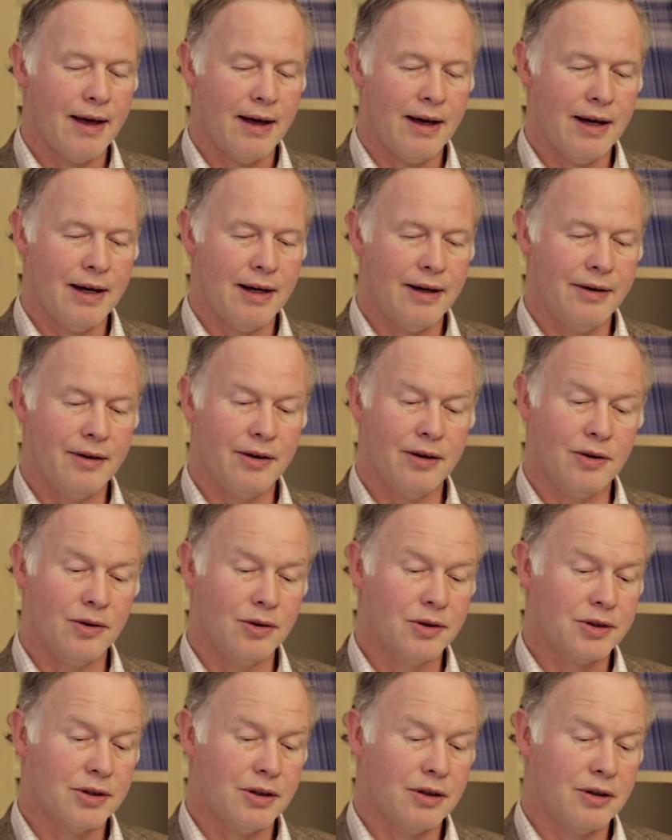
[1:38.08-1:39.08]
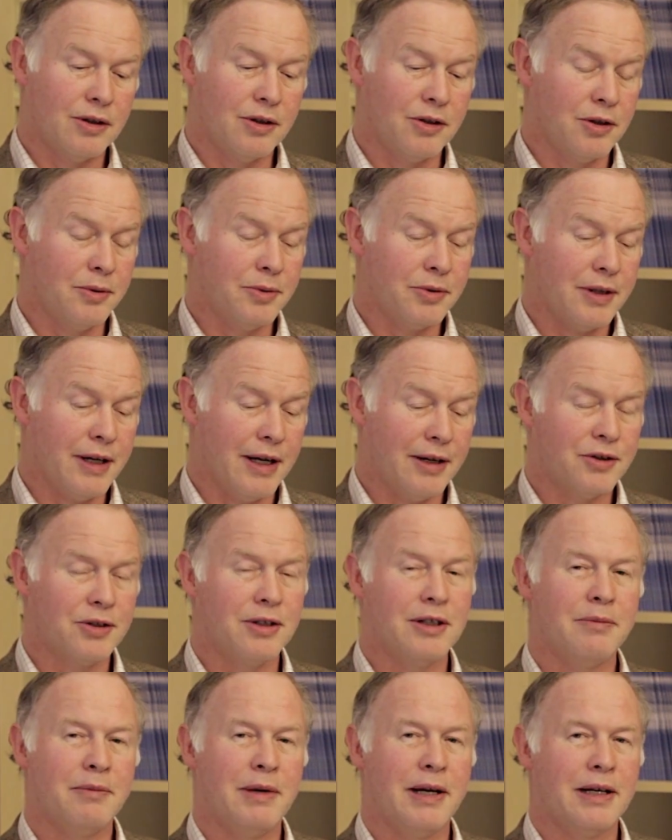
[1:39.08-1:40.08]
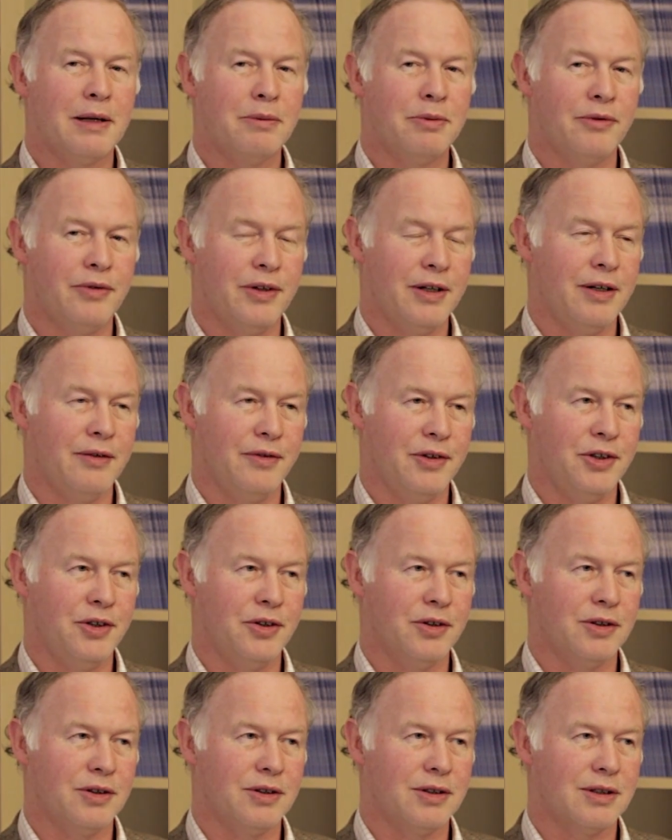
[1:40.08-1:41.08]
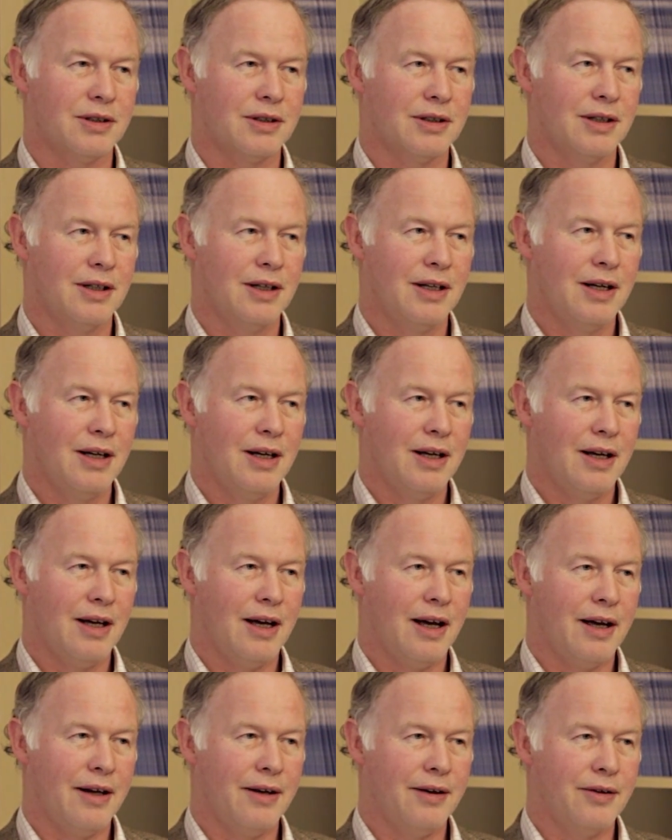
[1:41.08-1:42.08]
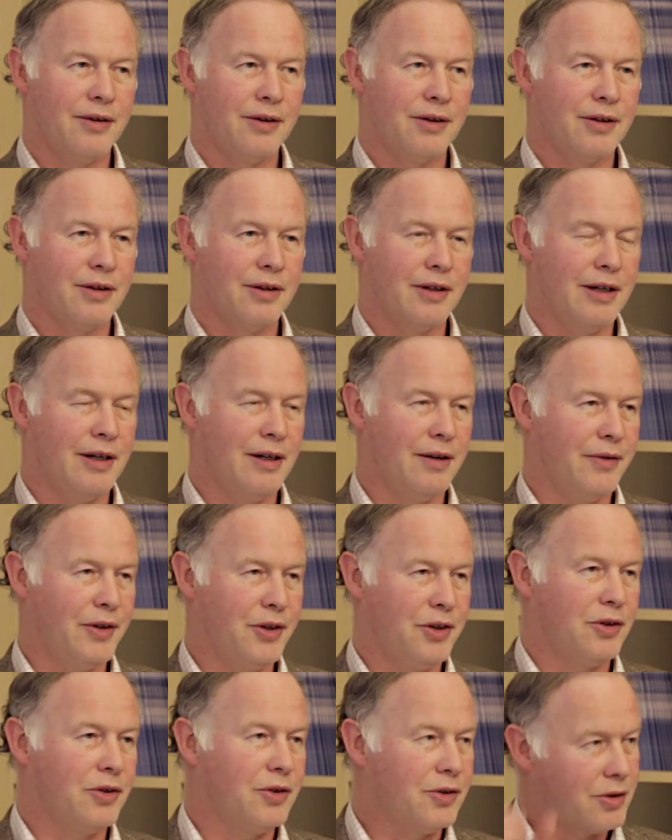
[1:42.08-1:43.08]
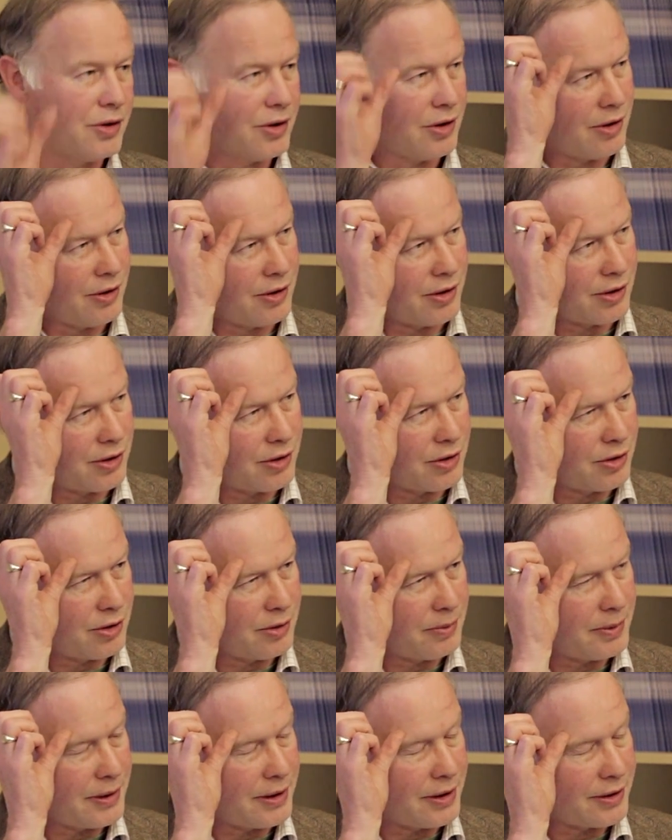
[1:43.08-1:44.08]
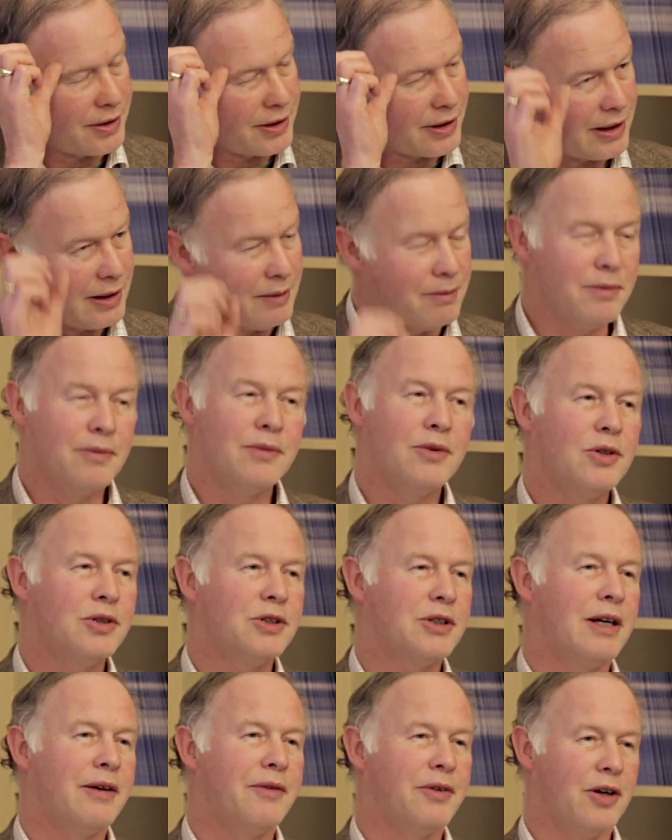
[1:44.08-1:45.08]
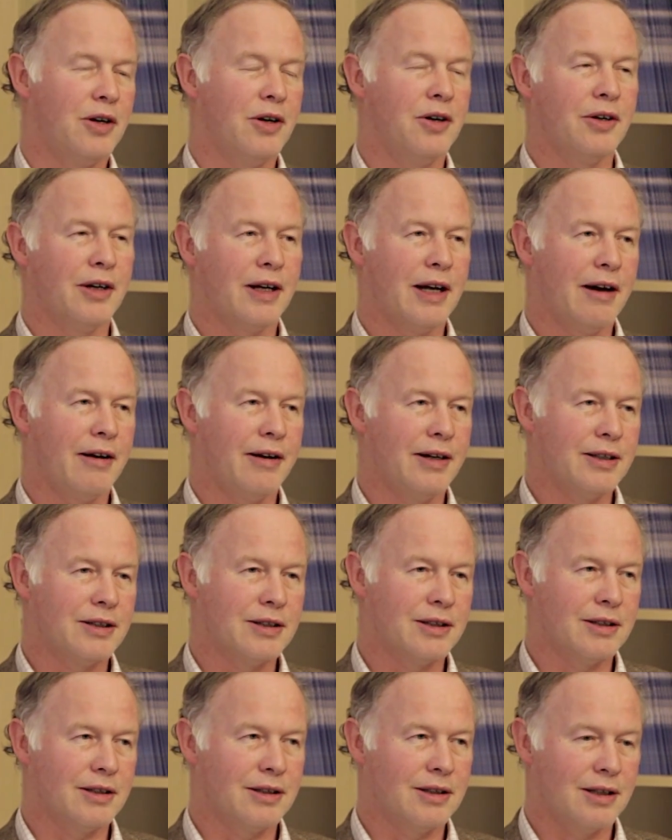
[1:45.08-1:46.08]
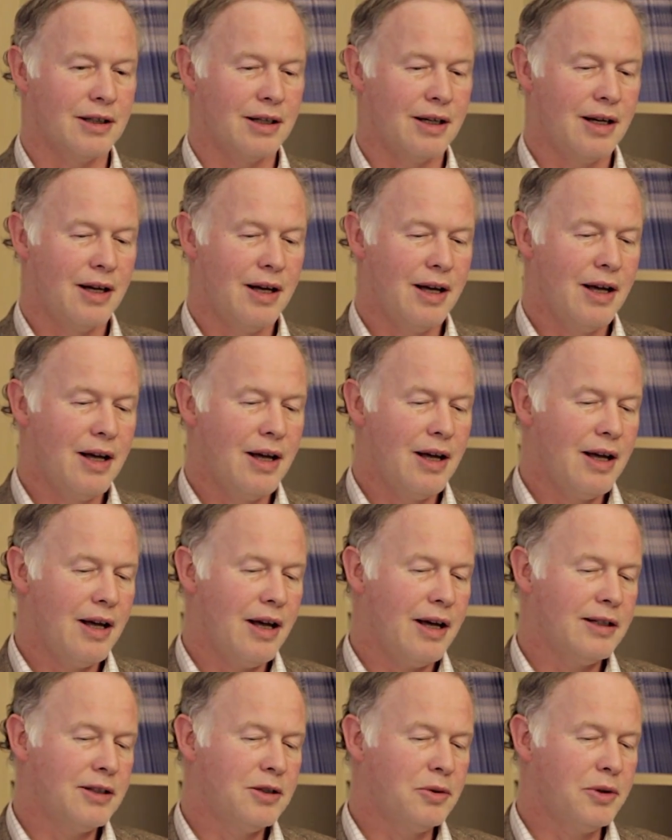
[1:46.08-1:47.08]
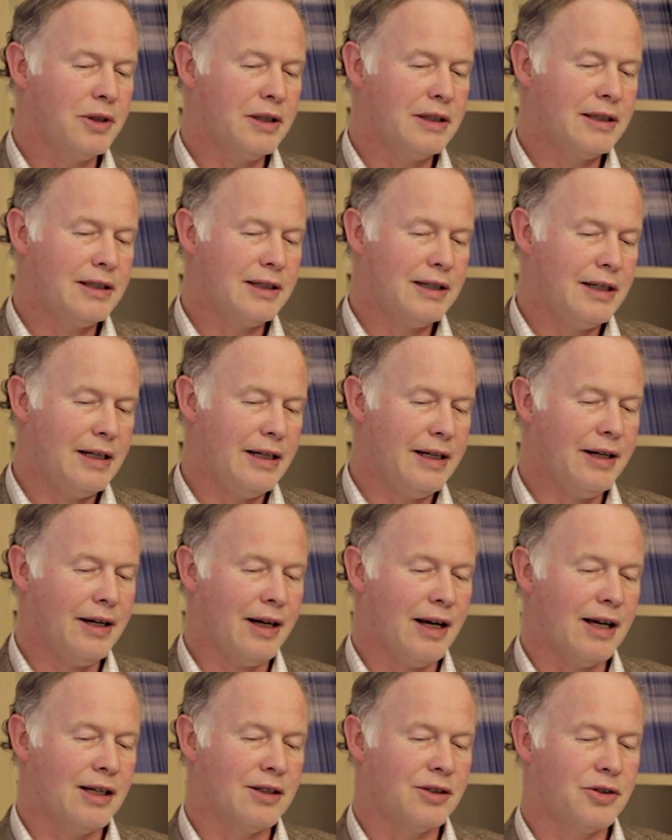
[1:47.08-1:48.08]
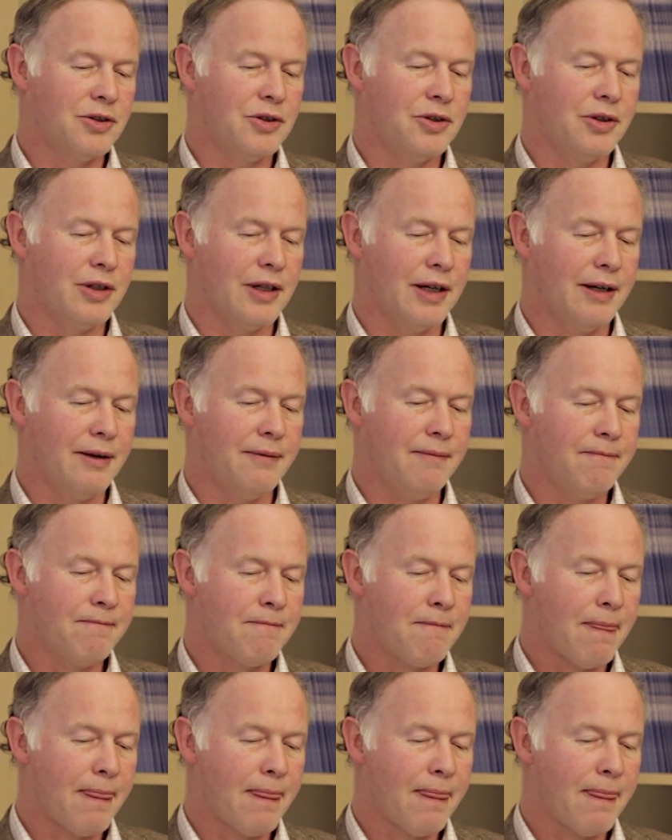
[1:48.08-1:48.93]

and also groups naturally made up of individuals. And the individuals on a group, in a team, also have their own character. And so what a leader has to do then